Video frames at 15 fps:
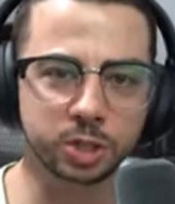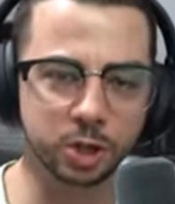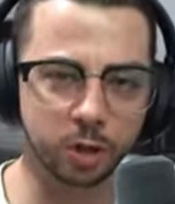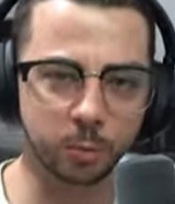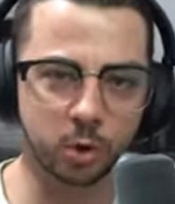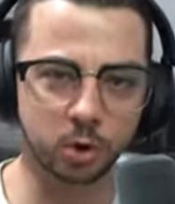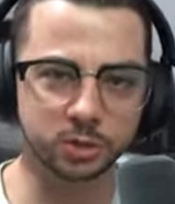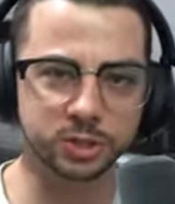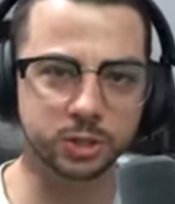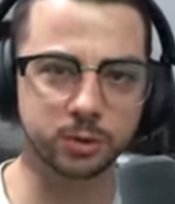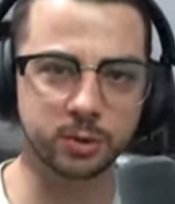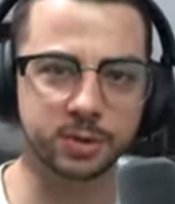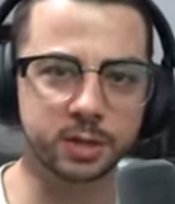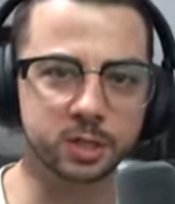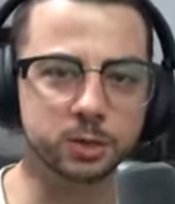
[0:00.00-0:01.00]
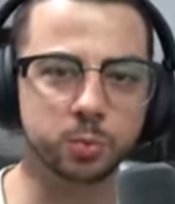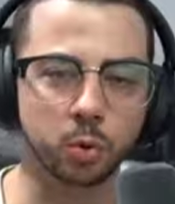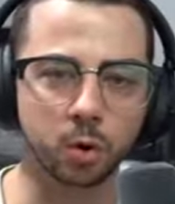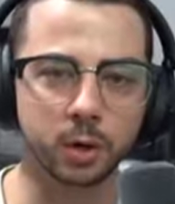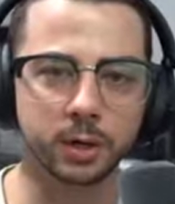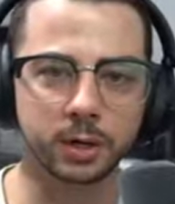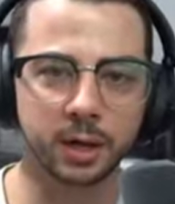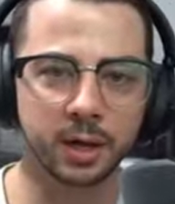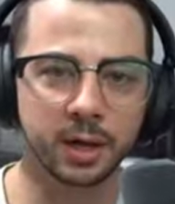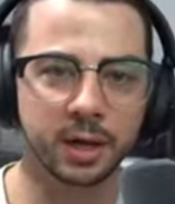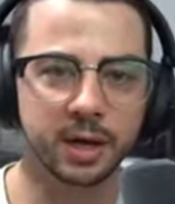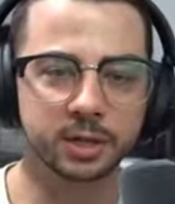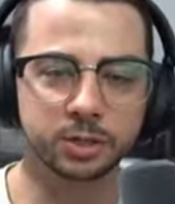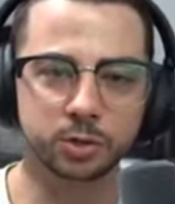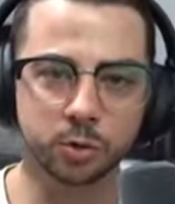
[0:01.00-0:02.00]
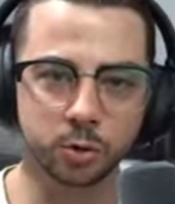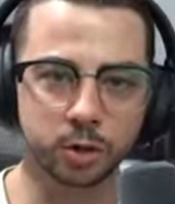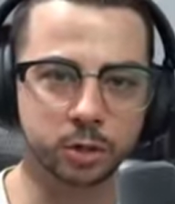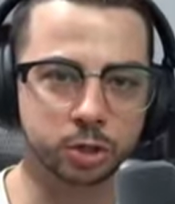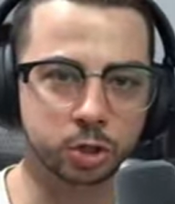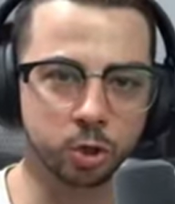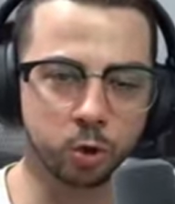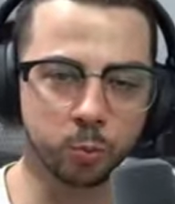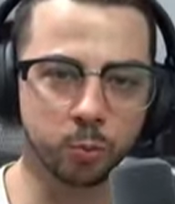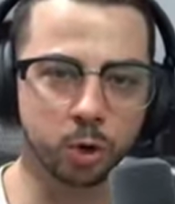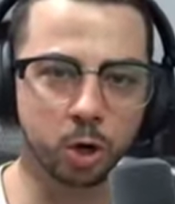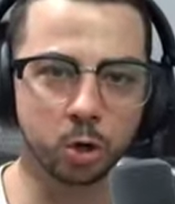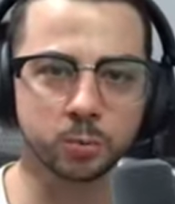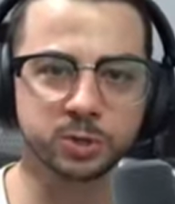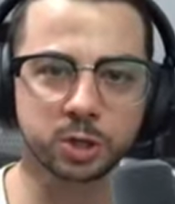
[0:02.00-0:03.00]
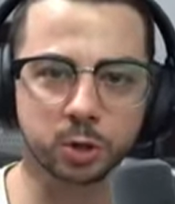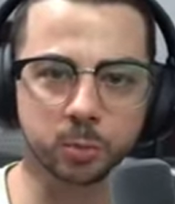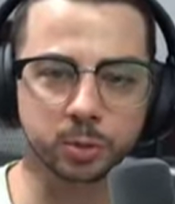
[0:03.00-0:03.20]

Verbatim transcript: to the boss during this point is through the two probes that are